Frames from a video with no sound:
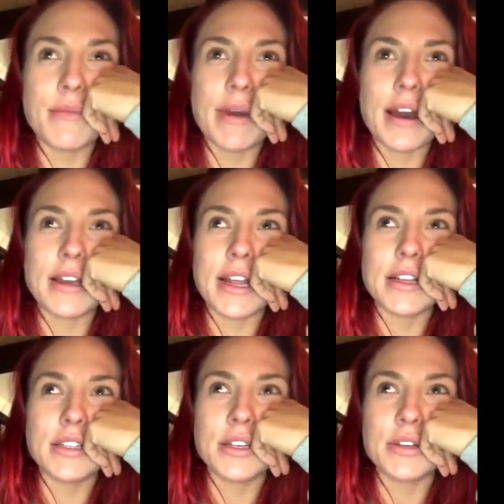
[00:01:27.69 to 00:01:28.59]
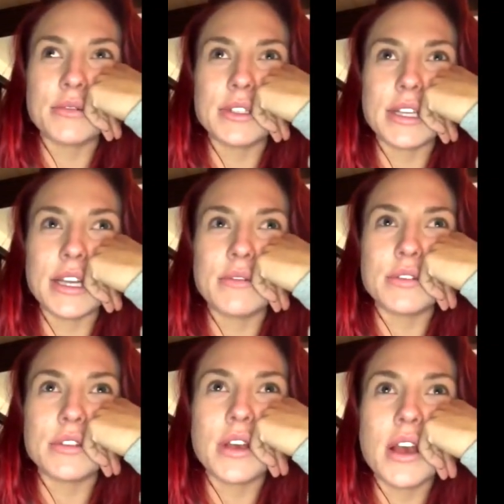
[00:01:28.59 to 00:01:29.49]
about Nick too was that
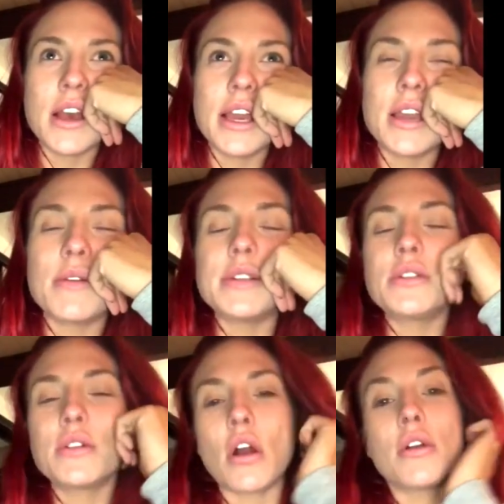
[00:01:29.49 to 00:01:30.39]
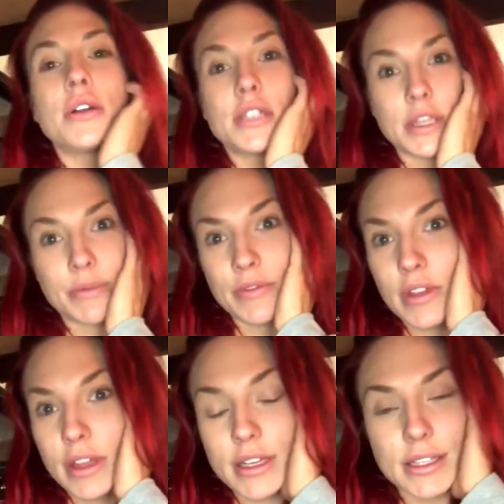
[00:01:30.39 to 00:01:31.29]
he always took ownership of
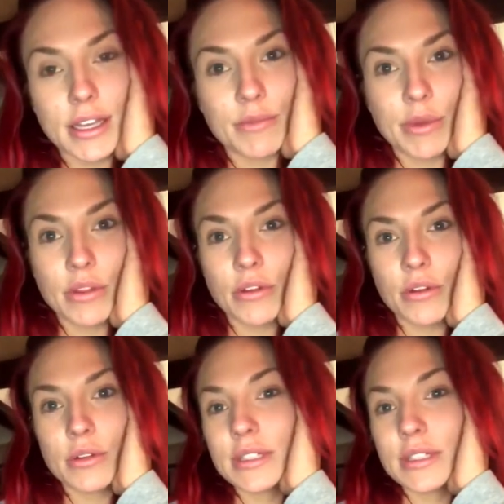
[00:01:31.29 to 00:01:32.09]
the things that he'd been through,